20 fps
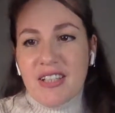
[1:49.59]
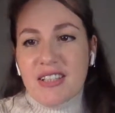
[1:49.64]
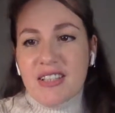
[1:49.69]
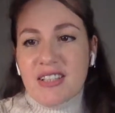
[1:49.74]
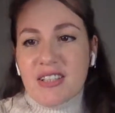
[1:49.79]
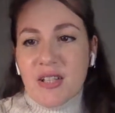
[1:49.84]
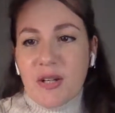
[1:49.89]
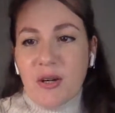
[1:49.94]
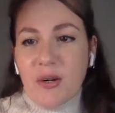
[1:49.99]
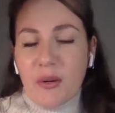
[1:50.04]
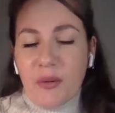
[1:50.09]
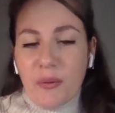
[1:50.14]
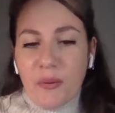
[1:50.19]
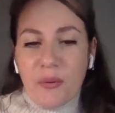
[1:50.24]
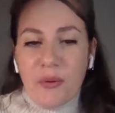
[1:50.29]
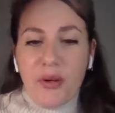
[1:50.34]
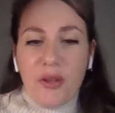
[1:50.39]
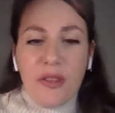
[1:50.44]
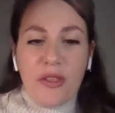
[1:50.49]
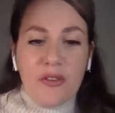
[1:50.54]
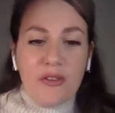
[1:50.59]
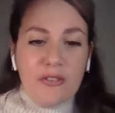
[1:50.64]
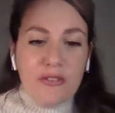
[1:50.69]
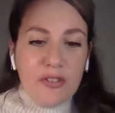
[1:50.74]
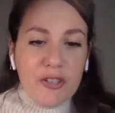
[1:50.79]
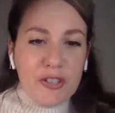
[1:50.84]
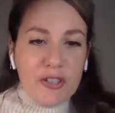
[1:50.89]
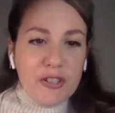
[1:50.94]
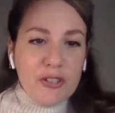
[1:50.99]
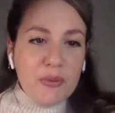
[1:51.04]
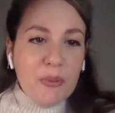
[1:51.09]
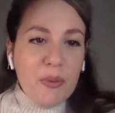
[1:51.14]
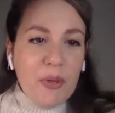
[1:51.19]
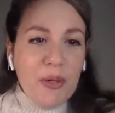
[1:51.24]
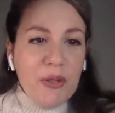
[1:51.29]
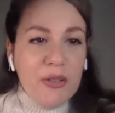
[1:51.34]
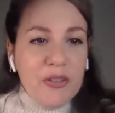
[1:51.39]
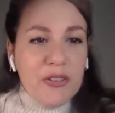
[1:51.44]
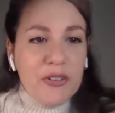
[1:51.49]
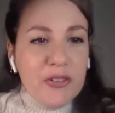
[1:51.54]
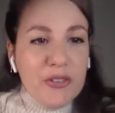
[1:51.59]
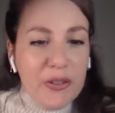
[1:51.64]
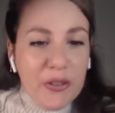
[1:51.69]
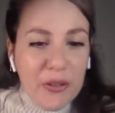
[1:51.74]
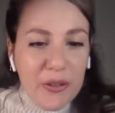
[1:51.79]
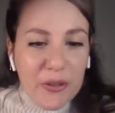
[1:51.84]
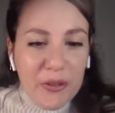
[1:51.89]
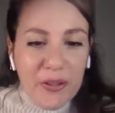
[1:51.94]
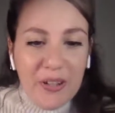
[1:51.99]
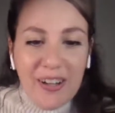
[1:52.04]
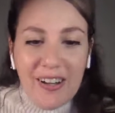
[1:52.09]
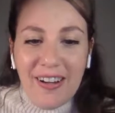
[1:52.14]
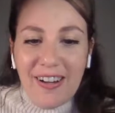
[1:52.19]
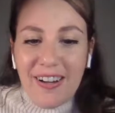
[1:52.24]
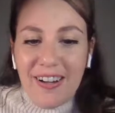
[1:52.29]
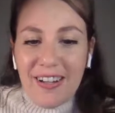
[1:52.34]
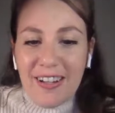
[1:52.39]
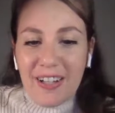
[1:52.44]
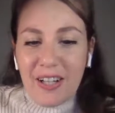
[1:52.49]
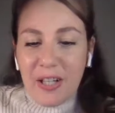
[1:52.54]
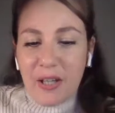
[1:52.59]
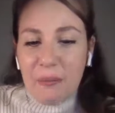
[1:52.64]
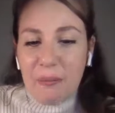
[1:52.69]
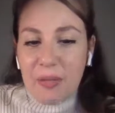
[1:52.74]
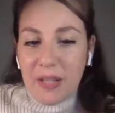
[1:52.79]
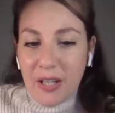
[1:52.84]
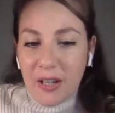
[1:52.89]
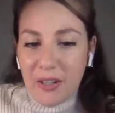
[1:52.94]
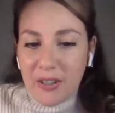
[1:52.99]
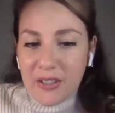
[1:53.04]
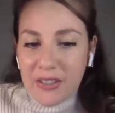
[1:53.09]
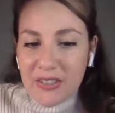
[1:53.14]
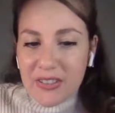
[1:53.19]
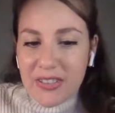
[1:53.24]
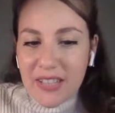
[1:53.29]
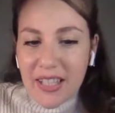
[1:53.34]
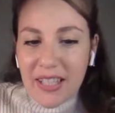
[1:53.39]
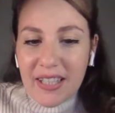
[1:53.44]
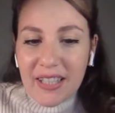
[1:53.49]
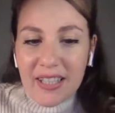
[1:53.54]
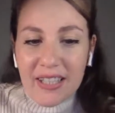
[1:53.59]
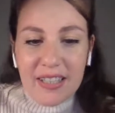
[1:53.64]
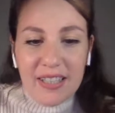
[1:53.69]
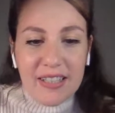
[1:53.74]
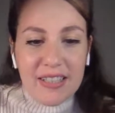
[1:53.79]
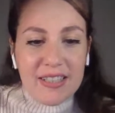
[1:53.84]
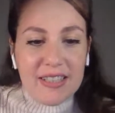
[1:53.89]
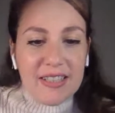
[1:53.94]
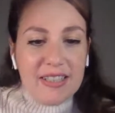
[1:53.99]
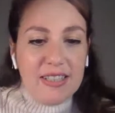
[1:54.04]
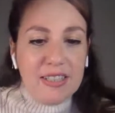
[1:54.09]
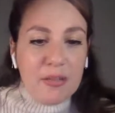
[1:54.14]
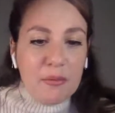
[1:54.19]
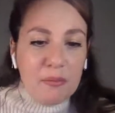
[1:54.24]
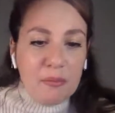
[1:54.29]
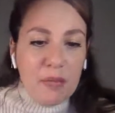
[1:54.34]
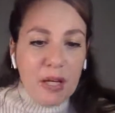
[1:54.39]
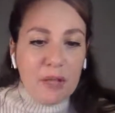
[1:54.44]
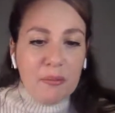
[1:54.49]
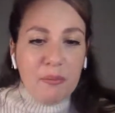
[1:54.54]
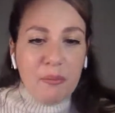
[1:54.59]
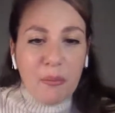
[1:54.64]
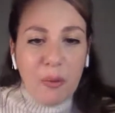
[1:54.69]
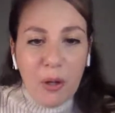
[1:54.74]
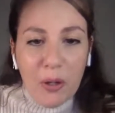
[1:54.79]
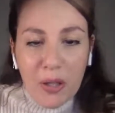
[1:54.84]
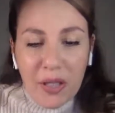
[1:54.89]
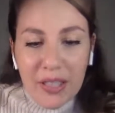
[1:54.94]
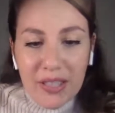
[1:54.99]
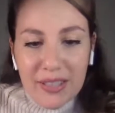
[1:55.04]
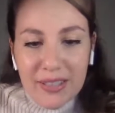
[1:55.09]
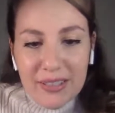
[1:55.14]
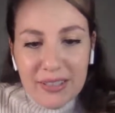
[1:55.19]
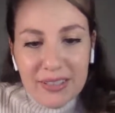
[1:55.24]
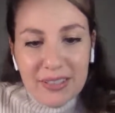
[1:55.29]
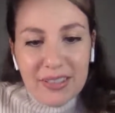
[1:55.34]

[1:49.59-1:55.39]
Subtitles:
So the first one to be on today is Manmohit,